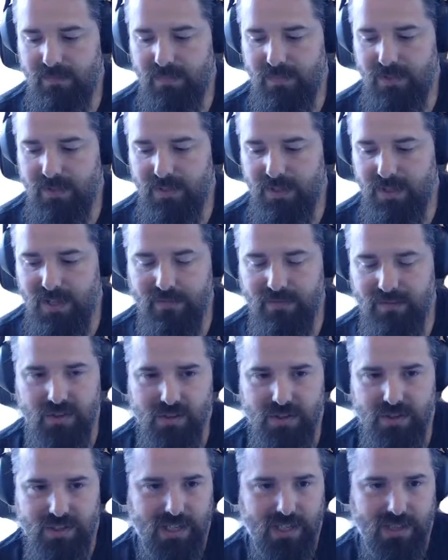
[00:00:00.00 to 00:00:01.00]
given
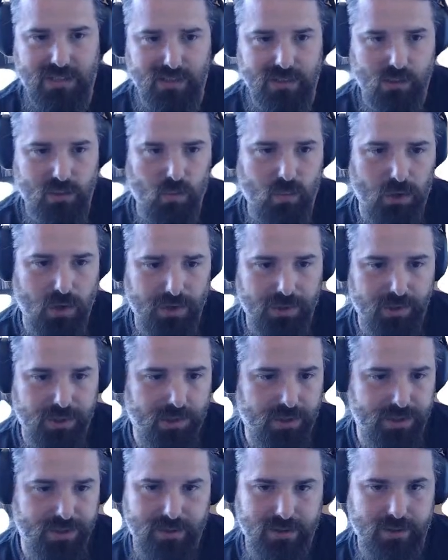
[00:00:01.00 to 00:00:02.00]
tilde
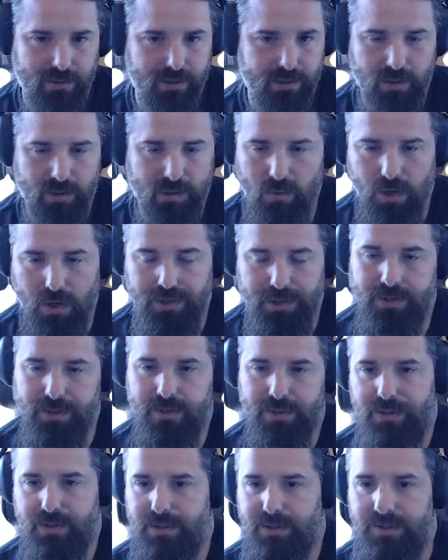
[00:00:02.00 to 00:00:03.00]
1.0.1,
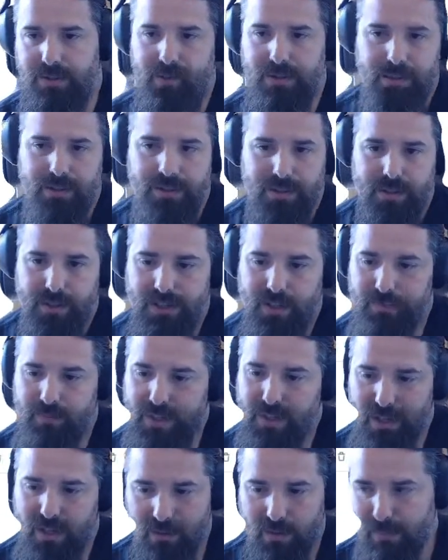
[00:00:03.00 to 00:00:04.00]
give me a
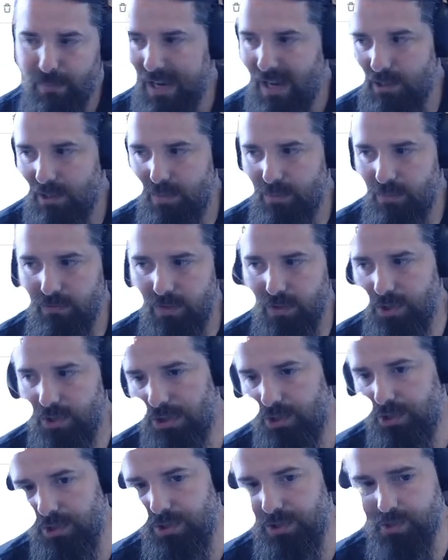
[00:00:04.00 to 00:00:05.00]
compatible version,
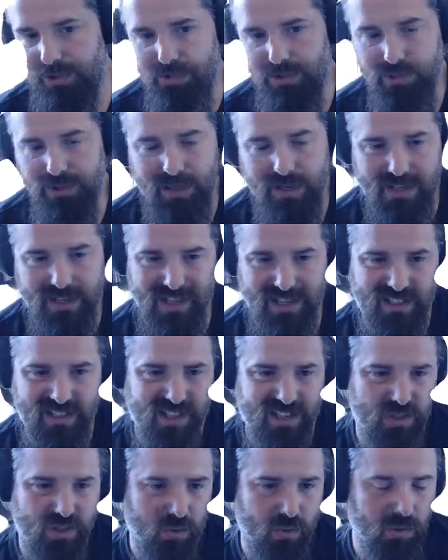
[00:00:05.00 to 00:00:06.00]
and that's
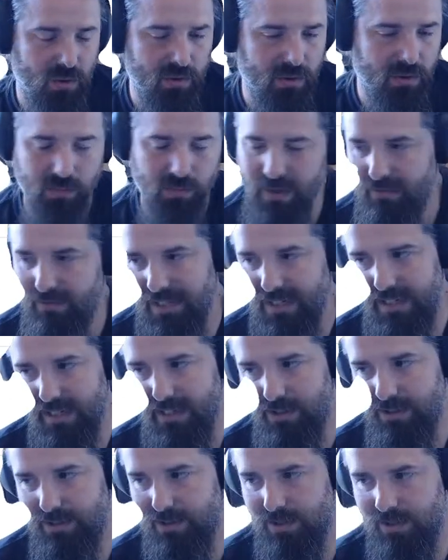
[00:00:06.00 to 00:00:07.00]
all we really use
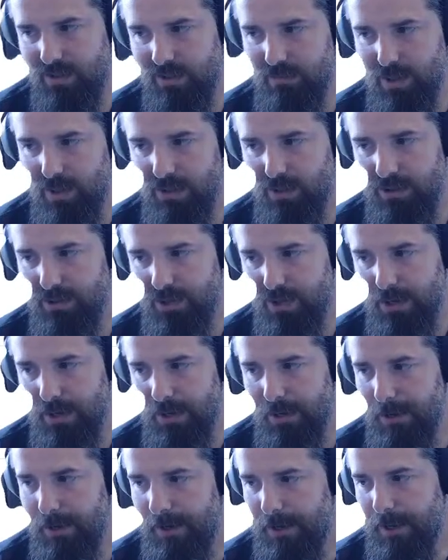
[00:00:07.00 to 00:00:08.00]
in Composer.
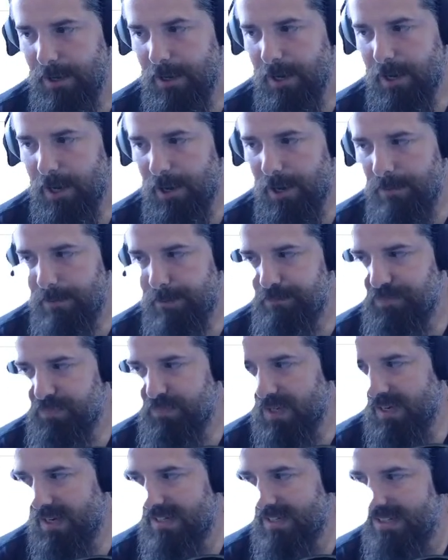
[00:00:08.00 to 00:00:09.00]
I
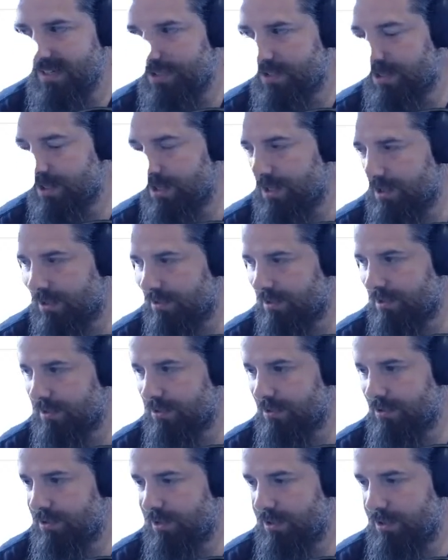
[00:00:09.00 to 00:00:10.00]
did
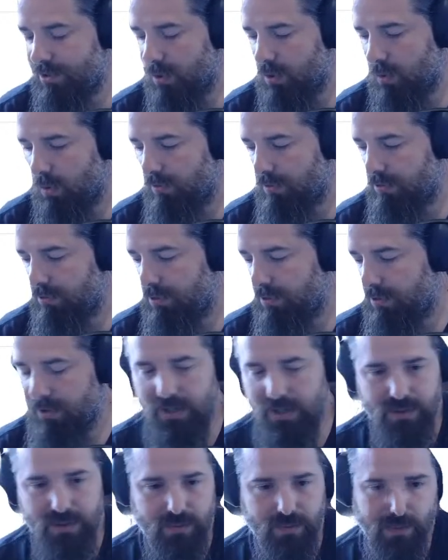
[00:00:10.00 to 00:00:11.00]
talk through this
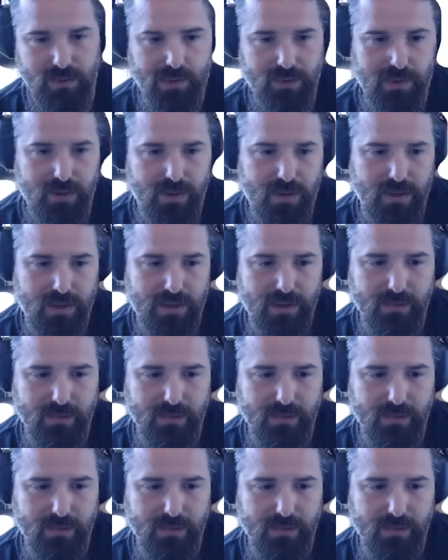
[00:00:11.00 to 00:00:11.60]
with some